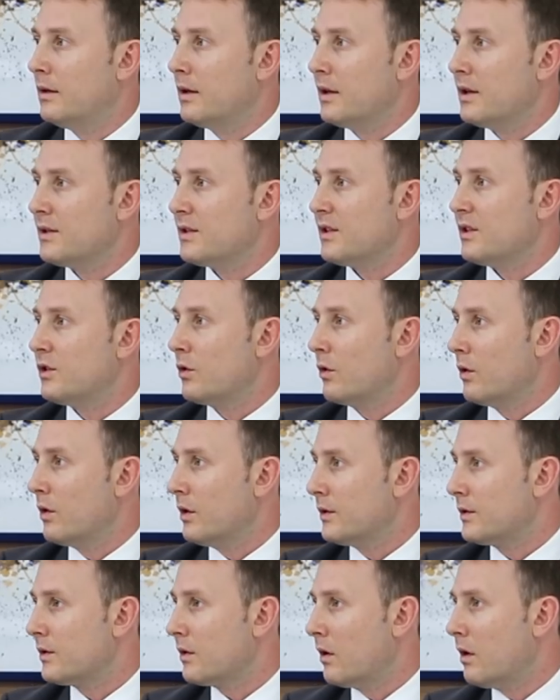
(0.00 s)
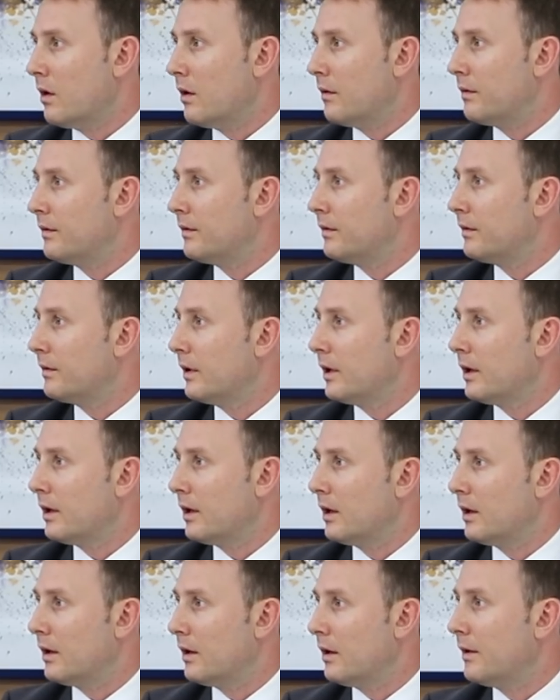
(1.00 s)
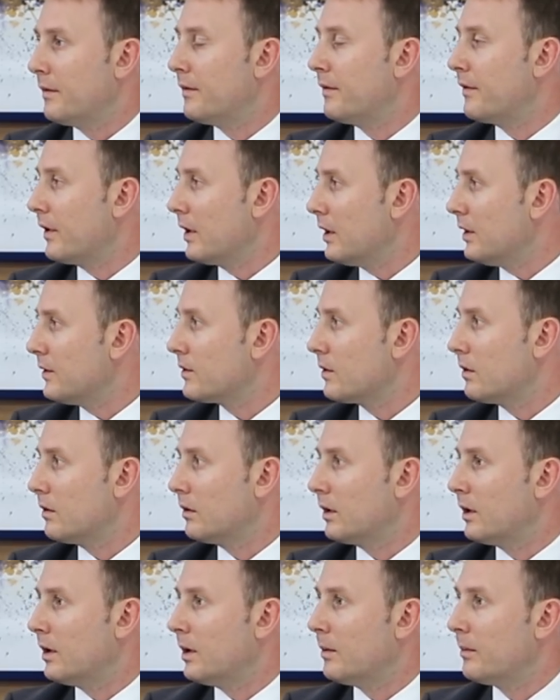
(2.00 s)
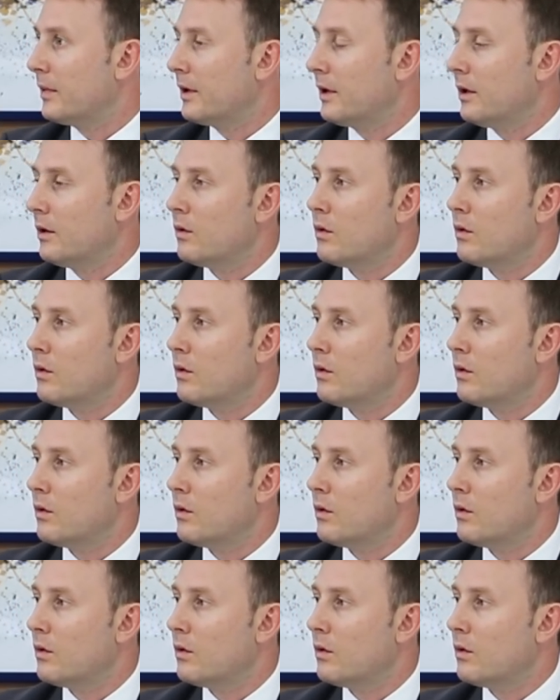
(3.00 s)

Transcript: there is a choice of a free zone company